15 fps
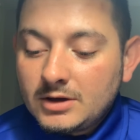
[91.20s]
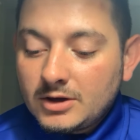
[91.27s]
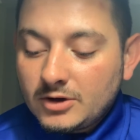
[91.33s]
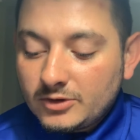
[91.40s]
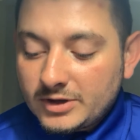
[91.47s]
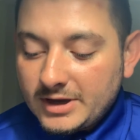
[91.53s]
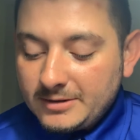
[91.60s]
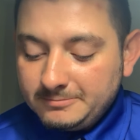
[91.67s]

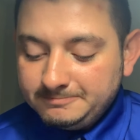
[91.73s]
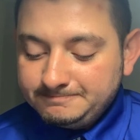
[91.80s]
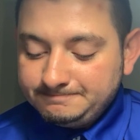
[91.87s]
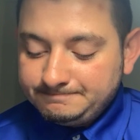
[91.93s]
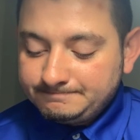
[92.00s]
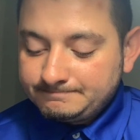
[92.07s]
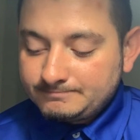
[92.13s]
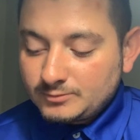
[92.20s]
Okay?
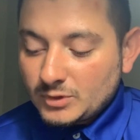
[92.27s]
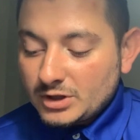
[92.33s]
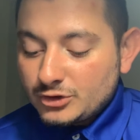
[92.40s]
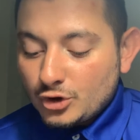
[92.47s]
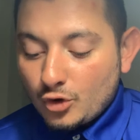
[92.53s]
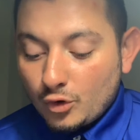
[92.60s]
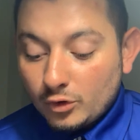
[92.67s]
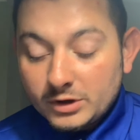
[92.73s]
The
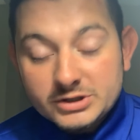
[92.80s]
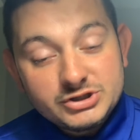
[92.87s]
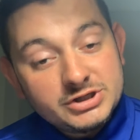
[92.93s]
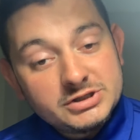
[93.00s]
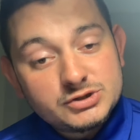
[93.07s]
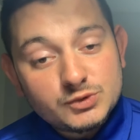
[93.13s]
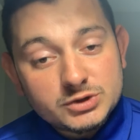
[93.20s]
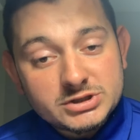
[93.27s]

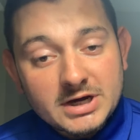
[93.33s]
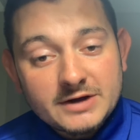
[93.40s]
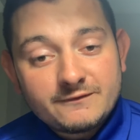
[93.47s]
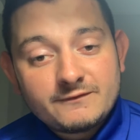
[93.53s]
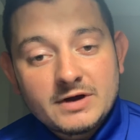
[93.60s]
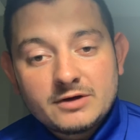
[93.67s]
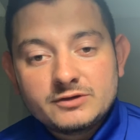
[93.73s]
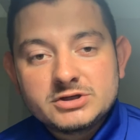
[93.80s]
origins, which I
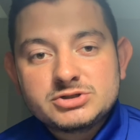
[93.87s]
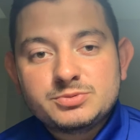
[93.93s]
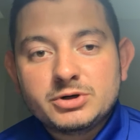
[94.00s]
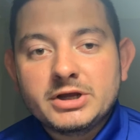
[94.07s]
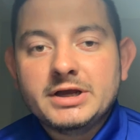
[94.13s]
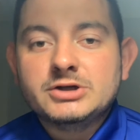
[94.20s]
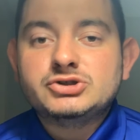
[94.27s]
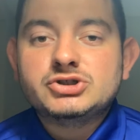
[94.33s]
found this
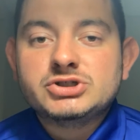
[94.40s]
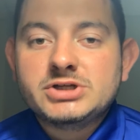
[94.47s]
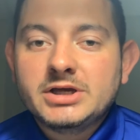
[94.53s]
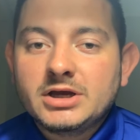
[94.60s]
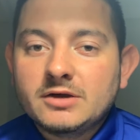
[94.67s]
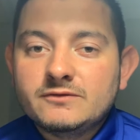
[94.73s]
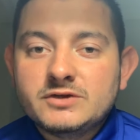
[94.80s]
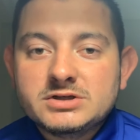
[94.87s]
pretty
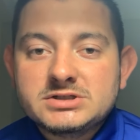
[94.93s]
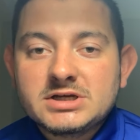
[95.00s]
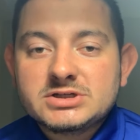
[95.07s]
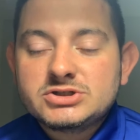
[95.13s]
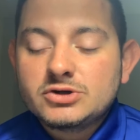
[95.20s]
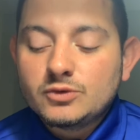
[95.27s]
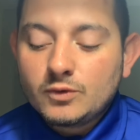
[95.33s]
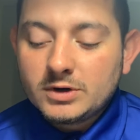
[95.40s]
interesting, of the
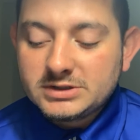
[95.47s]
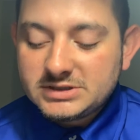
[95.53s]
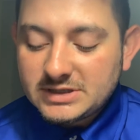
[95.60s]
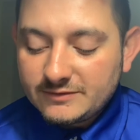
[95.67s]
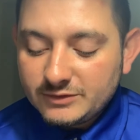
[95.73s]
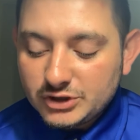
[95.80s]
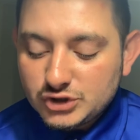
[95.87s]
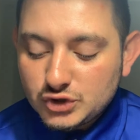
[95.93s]
Cessna
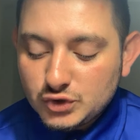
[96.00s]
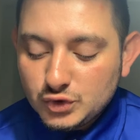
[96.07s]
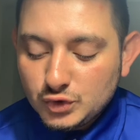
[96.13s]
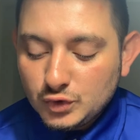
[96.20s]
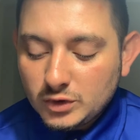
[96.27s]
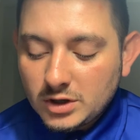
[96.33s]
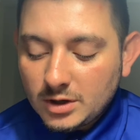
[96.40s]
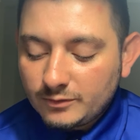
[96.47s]
172
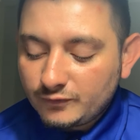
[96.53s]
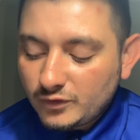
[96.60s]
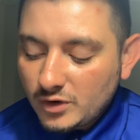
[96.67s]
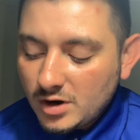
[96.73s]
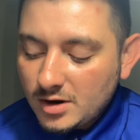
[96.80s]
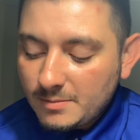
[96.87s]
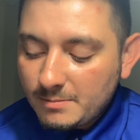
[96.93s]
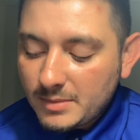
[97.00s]
come
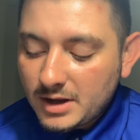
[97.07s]
from